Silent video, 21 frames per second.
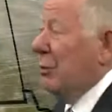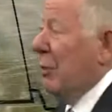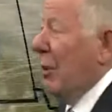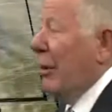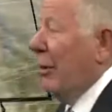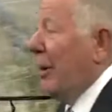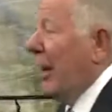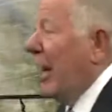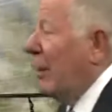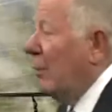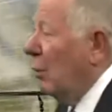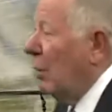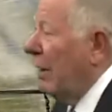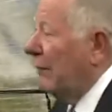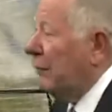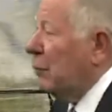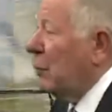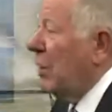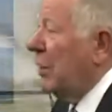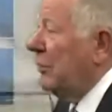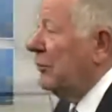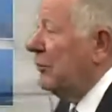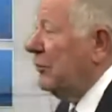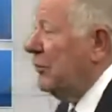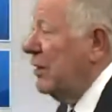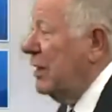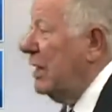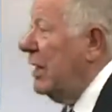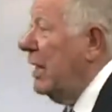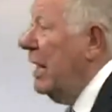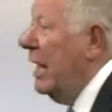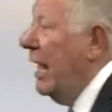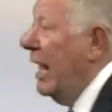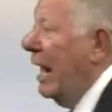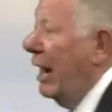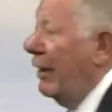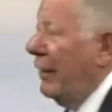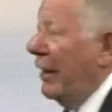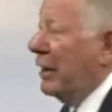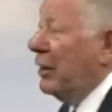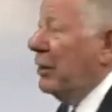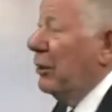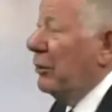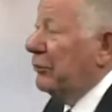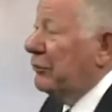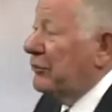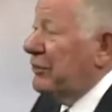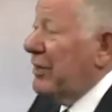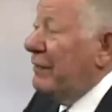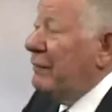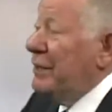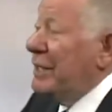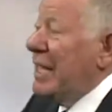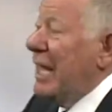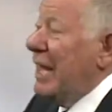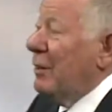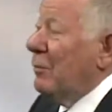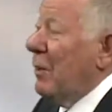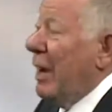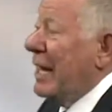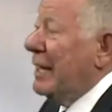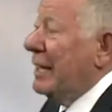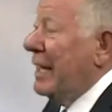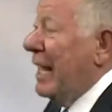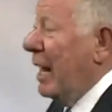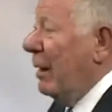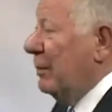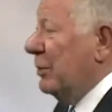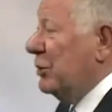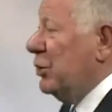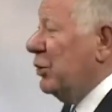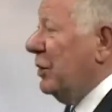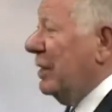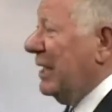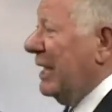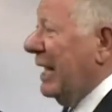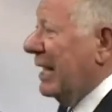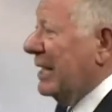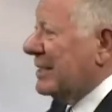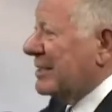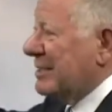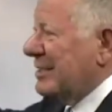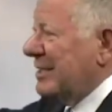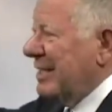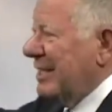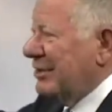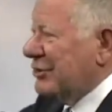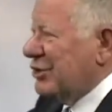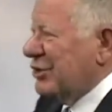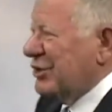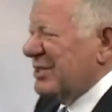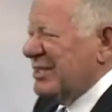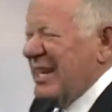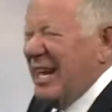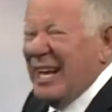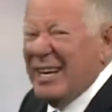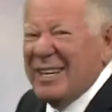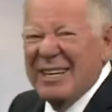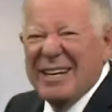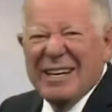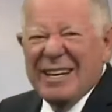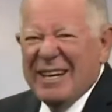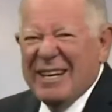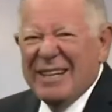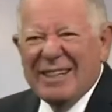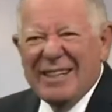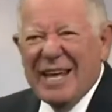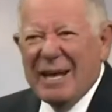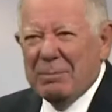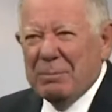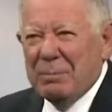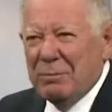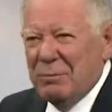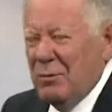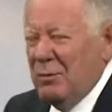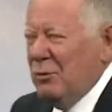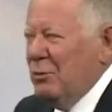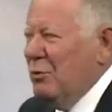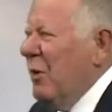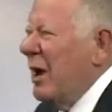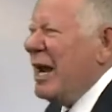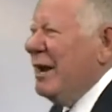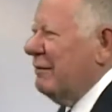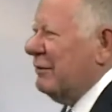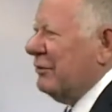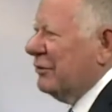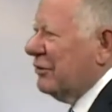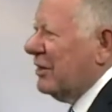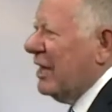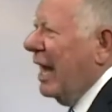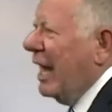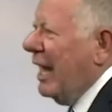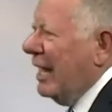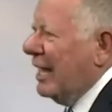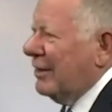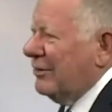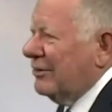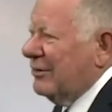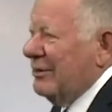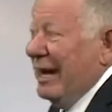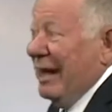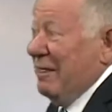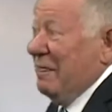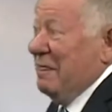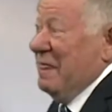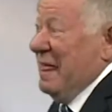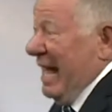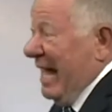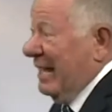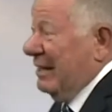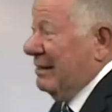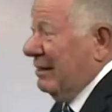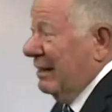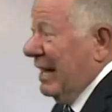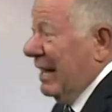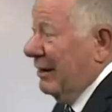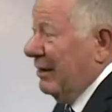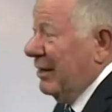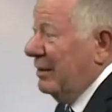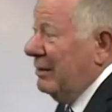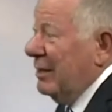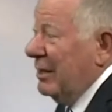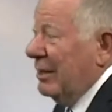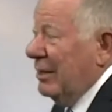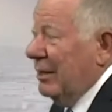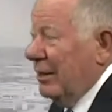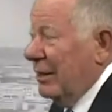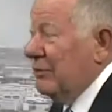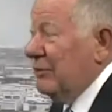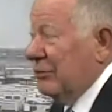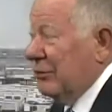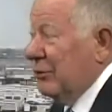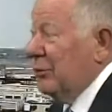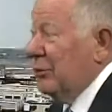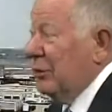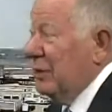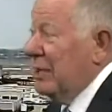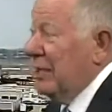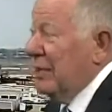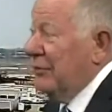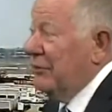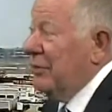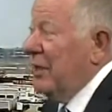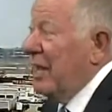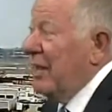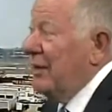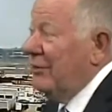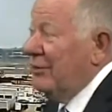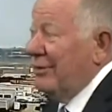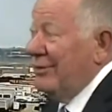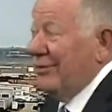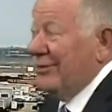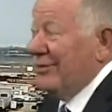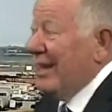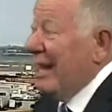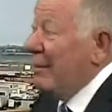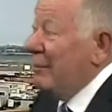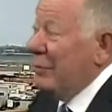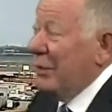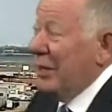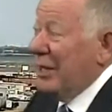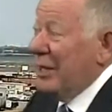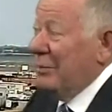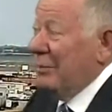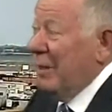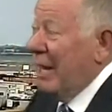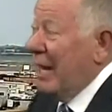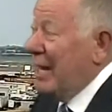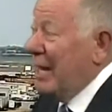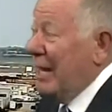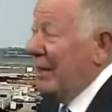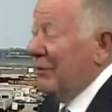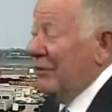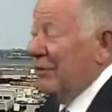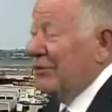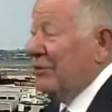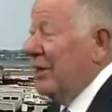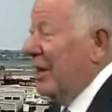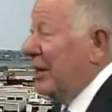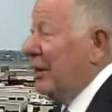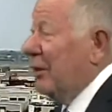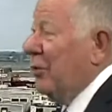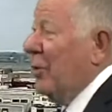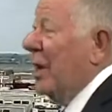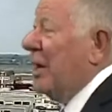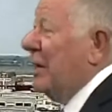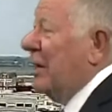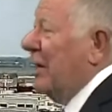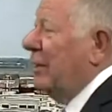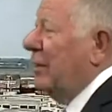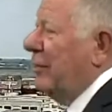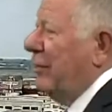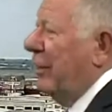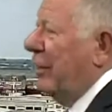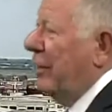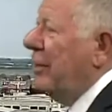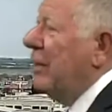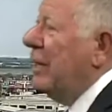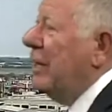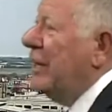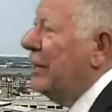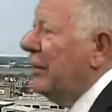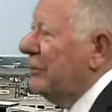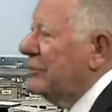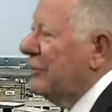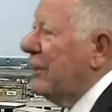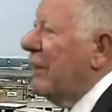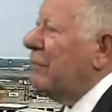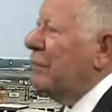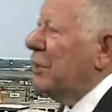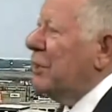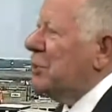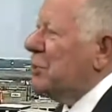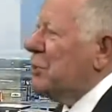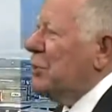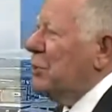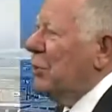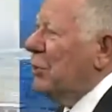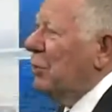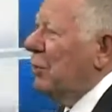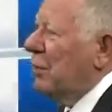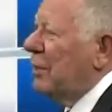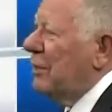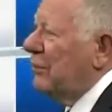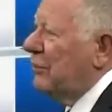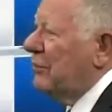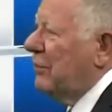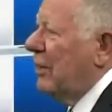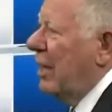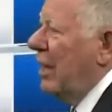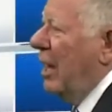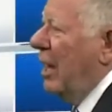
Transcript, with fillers: tomorrow night. We'll have to wait and see how that goes. 78 right now, but you can kind of see it's just not that great of a sky. It's not that cloudy. It certainly is hazy. Same thing in Minot, just not a great color there. 72 degrees.